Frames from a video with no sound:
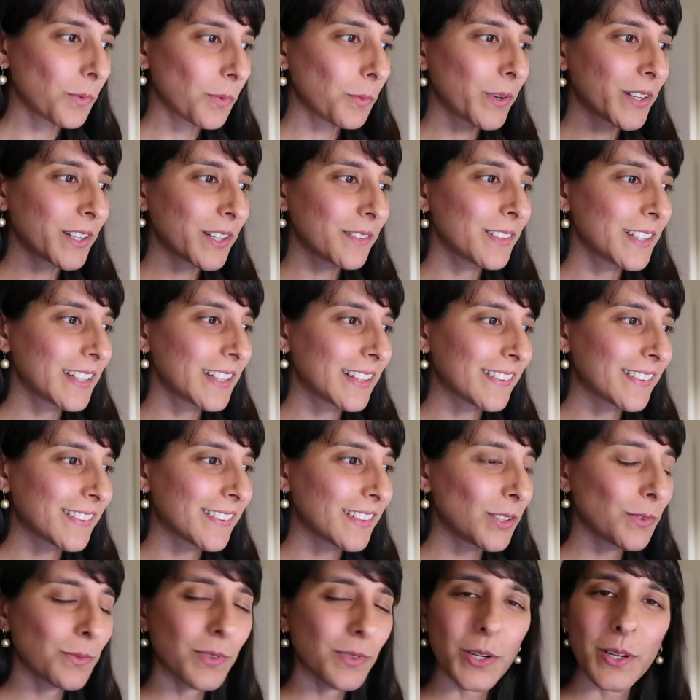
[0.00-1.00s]
Whatever it is,
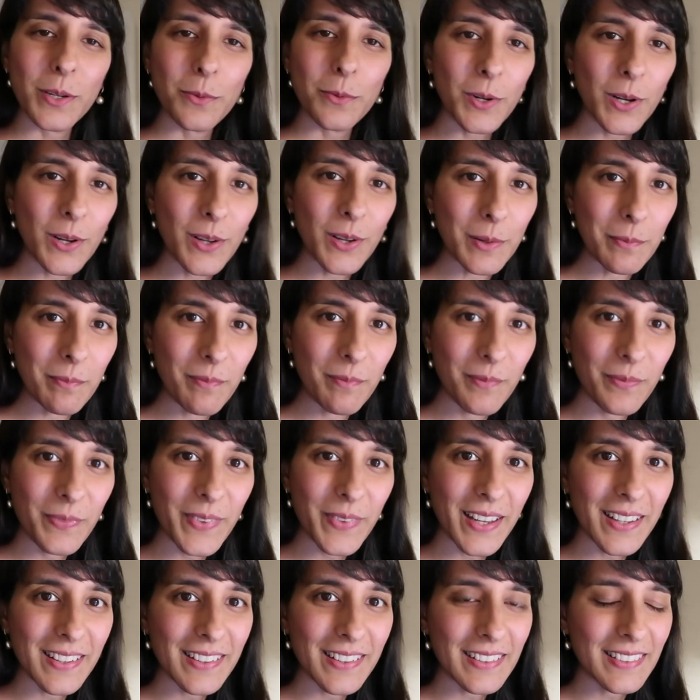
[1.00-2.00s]
you're very welcome
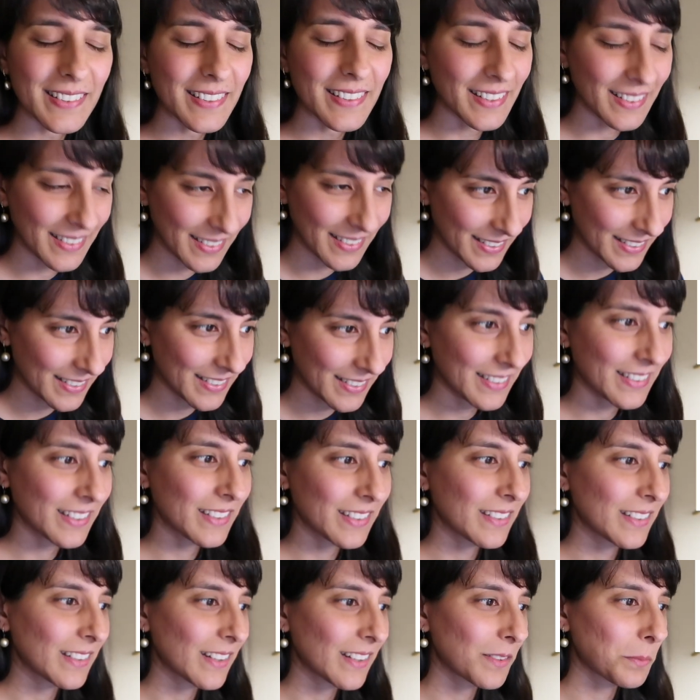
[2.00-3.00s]
uh, to,
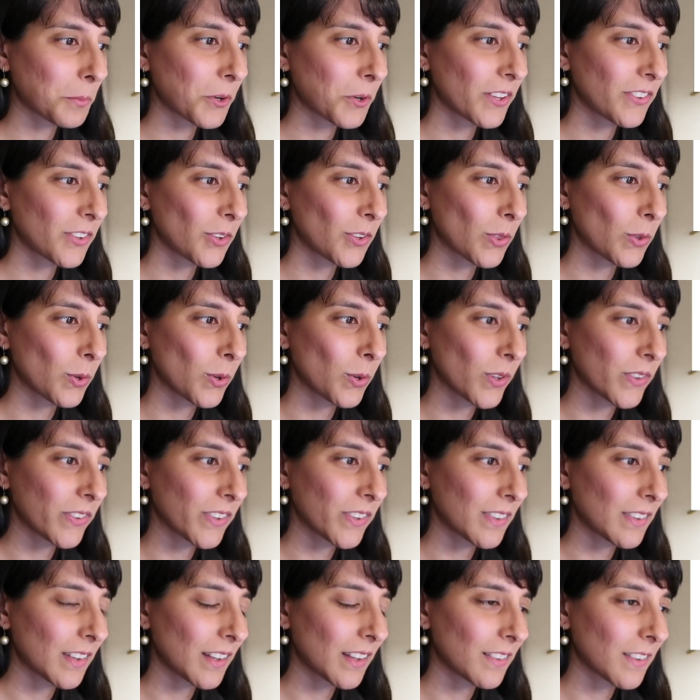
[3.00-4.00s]
to express your
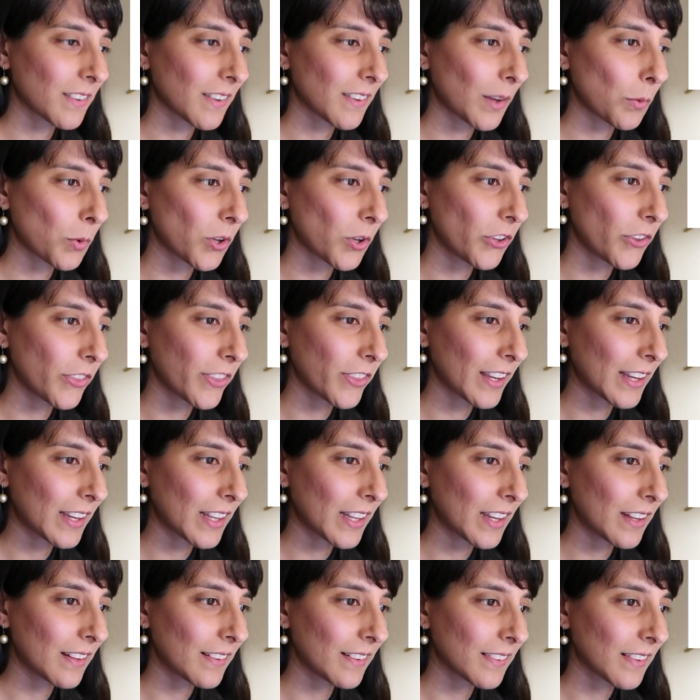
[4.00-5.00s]
thoughts and, and say what you
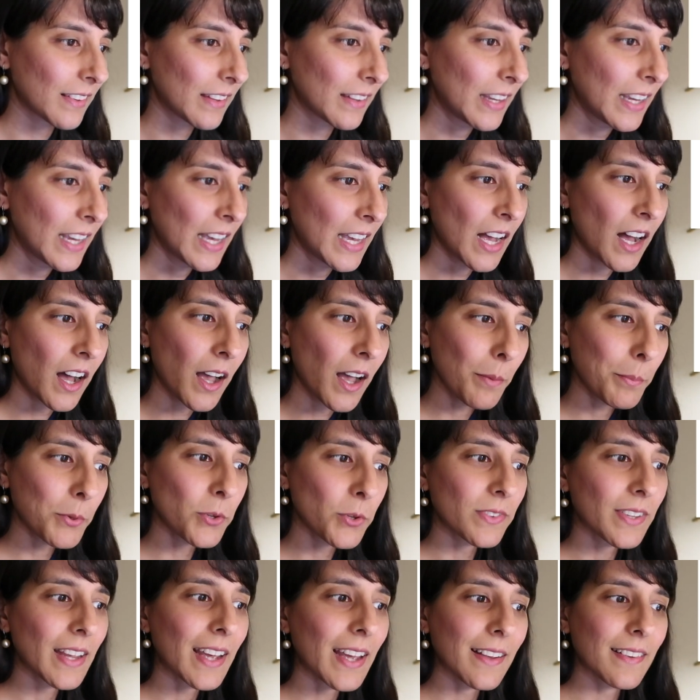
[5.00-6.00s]
think it is. I
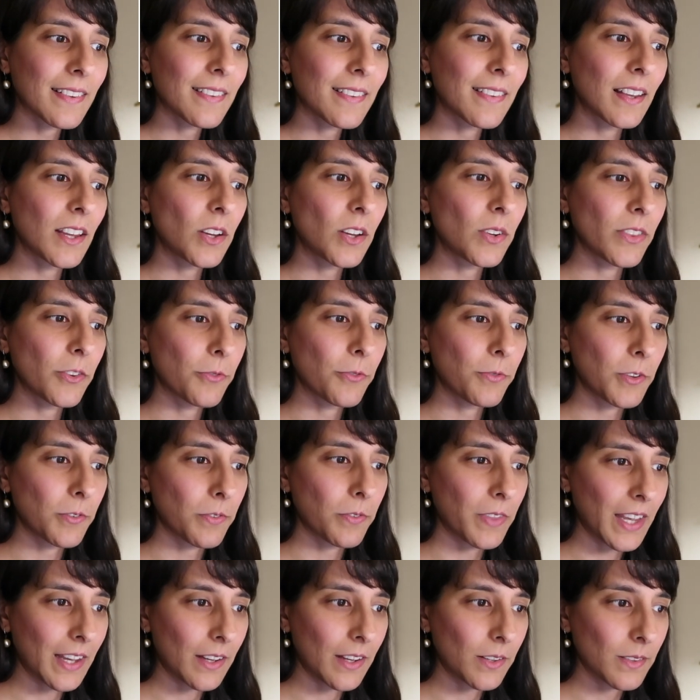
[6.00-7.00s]
put taxes here in the
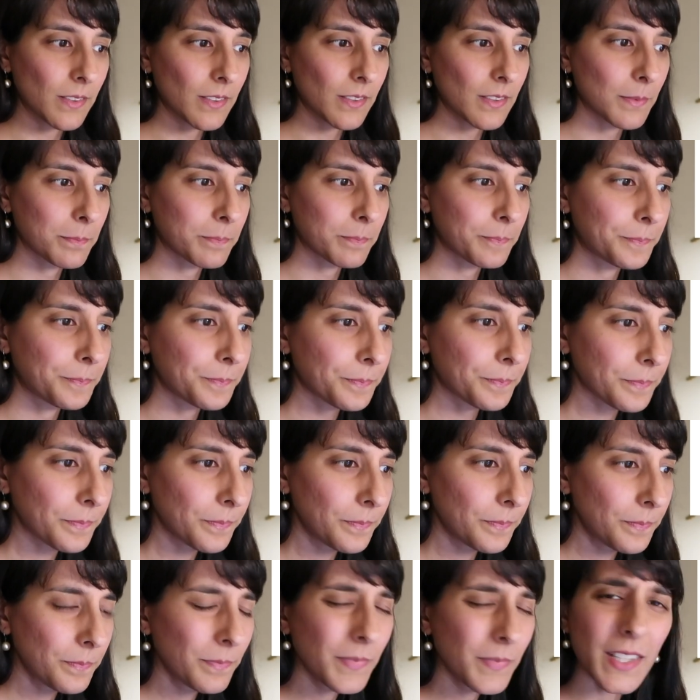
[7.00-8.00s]
fifth house.
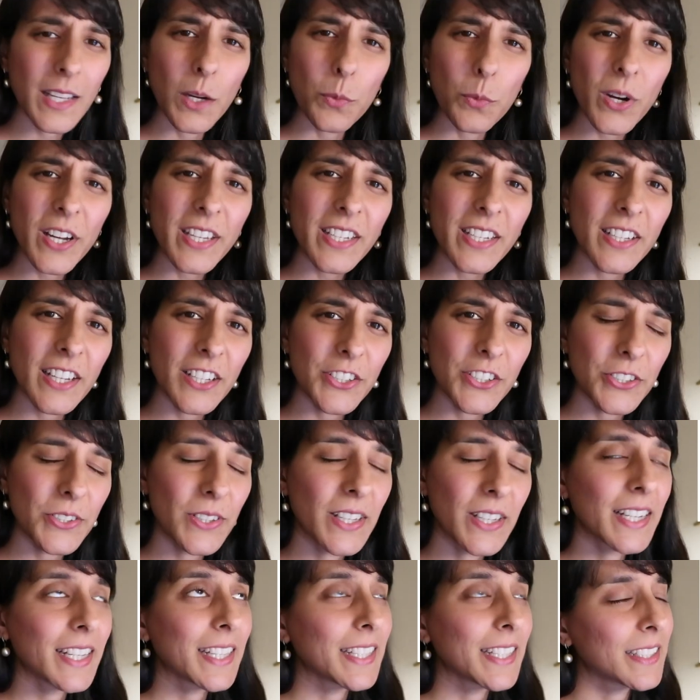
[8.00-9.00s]
And why did I do
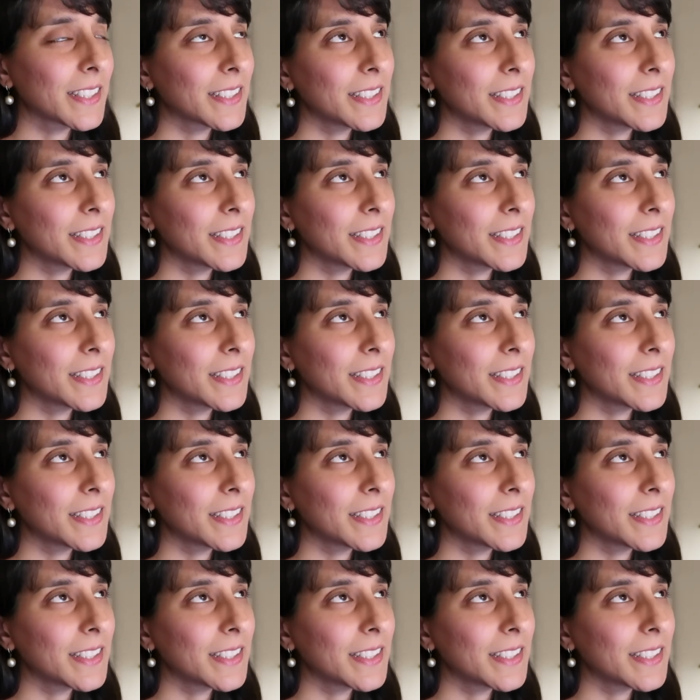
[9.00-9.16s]
that?